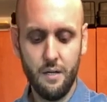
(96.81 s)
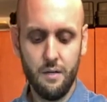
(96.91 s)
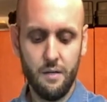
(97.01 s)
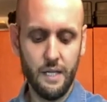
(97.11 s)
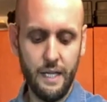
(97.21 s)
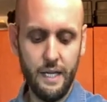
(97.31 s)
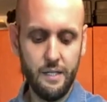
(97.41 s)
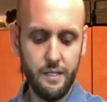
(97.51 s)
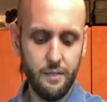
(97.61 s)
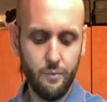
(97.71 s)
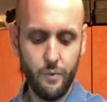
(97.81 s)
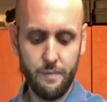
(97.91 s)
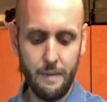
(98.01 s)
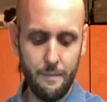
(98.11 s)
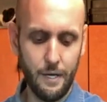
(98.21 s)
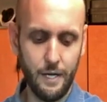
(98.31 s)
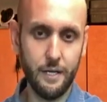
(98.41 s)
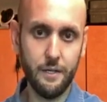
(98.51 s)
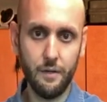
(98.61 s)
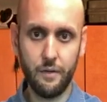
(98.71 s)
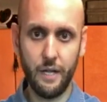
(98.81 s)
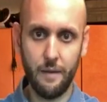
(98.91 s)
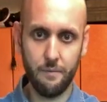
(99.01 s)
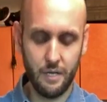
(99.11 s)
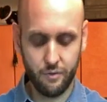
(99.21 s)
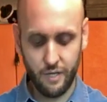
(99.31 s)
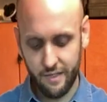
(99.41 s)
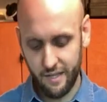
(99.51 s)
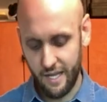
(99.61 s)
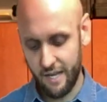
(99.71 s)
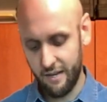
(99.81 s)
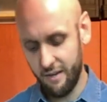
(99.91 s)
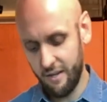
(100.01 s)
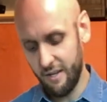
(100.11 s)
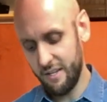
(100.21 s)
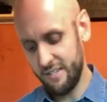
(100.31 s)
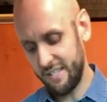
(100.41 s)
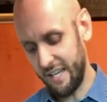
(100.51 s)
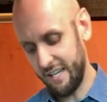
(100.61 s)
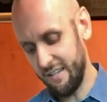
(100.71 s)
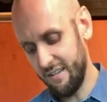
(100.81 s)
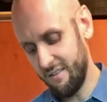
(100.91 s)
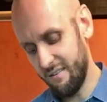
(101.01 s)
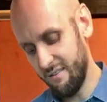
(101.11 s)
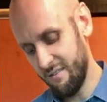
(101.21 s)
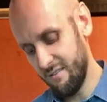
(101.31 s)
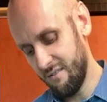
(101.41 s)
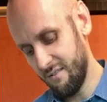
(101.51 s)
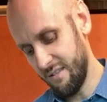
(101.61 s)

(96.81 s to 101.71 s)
lake, with my pond, okay? I'm gonna crack the egg inside the